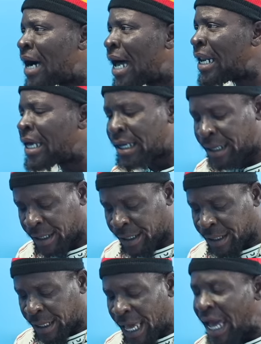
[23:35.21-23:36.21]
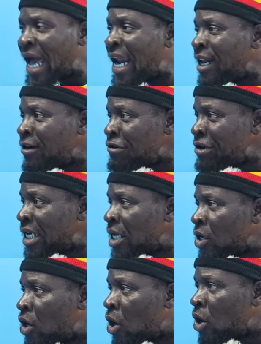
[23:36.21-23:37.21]
Malik, El
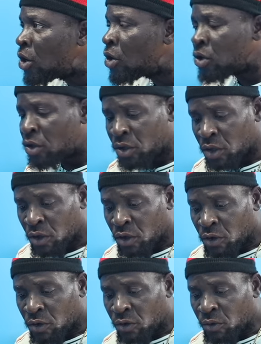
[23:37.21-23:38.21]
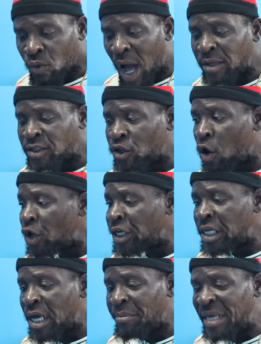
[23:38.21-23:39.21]
Ringo, one sound
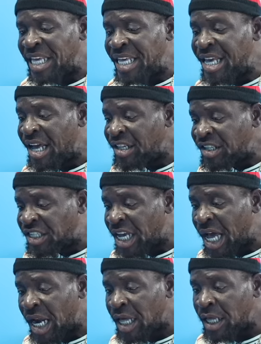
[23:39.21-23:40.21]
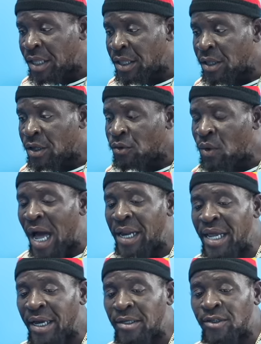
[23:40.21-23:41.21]
named Angel
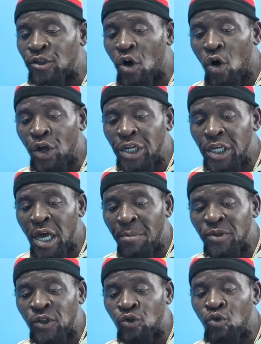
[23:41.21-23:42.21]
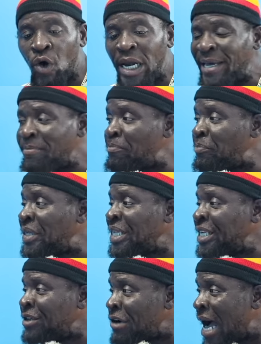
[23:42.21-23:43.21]
one exonium, soul
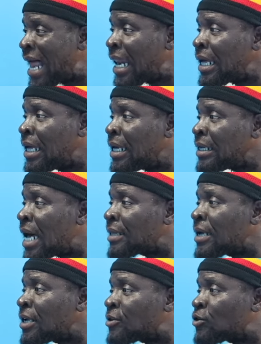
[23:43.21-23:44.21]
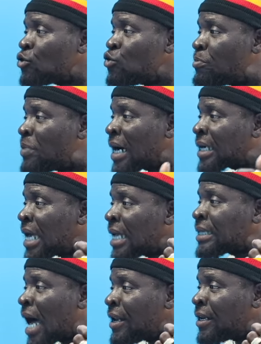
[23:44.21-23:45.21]
imperial, soul that a super
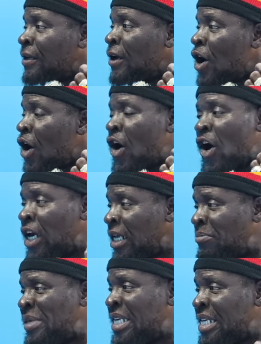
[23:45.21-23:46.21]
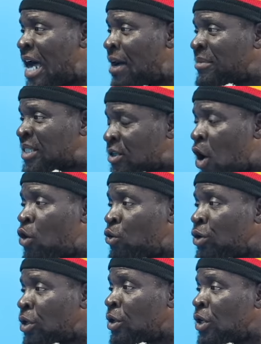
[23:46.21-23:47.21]
and early be them
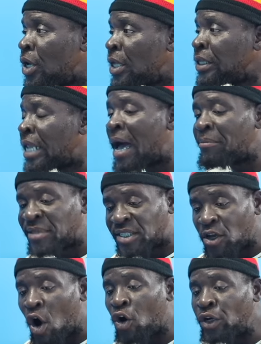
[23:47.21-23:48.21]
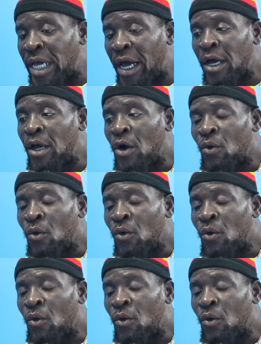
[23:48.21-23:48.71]
sound. Them sound there.